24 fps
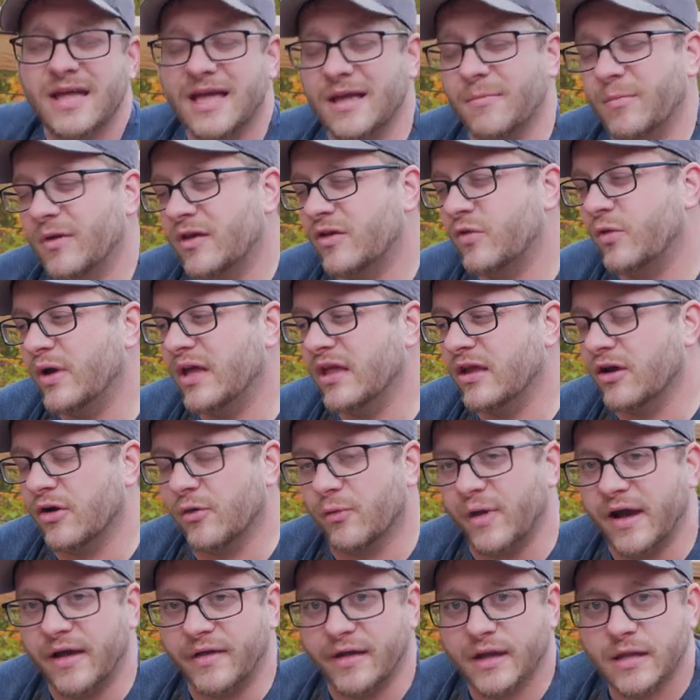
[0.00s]
in between
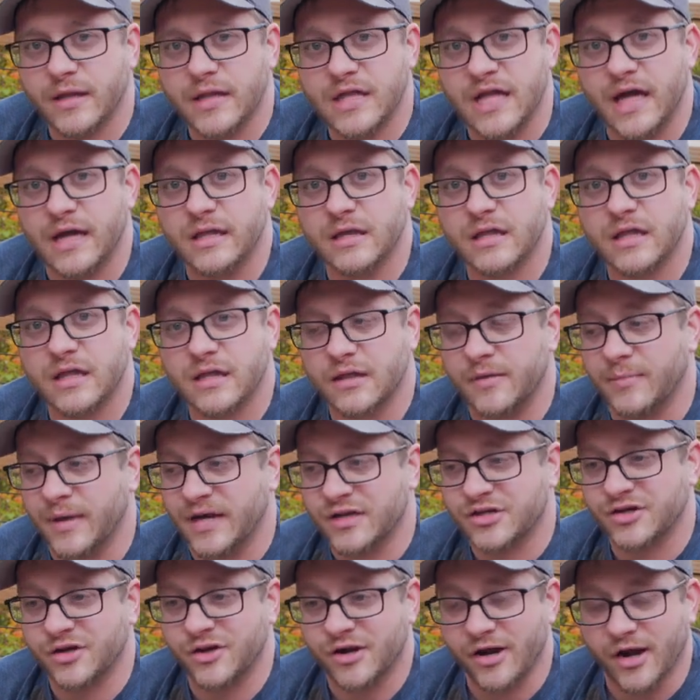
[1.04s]
your railing sets to
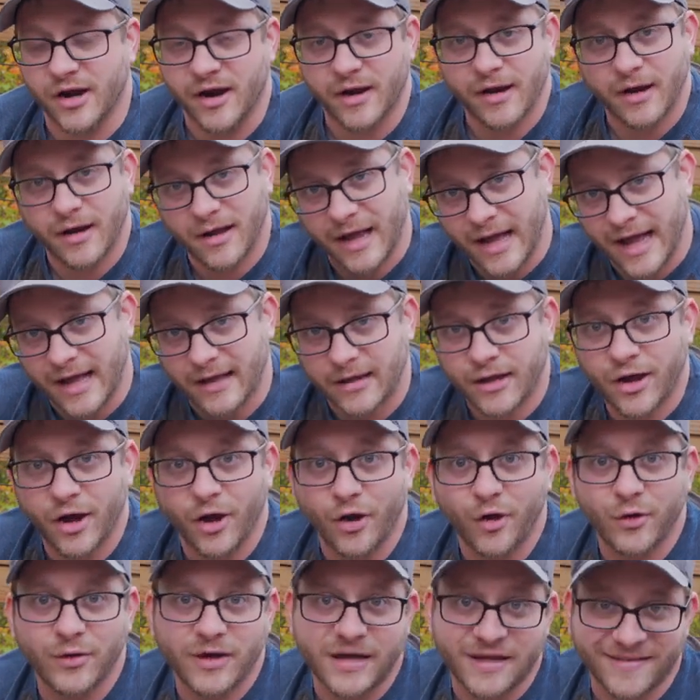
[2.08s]
make sure you're at
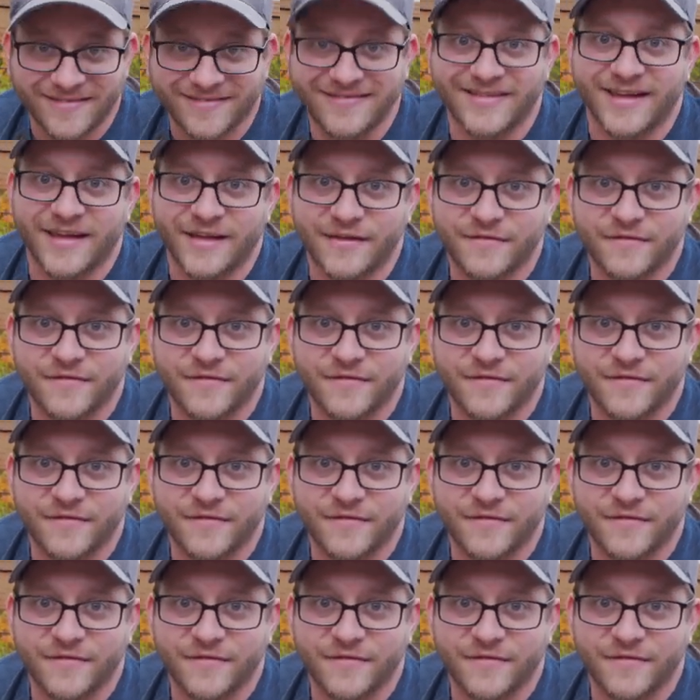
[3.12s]
code and safe.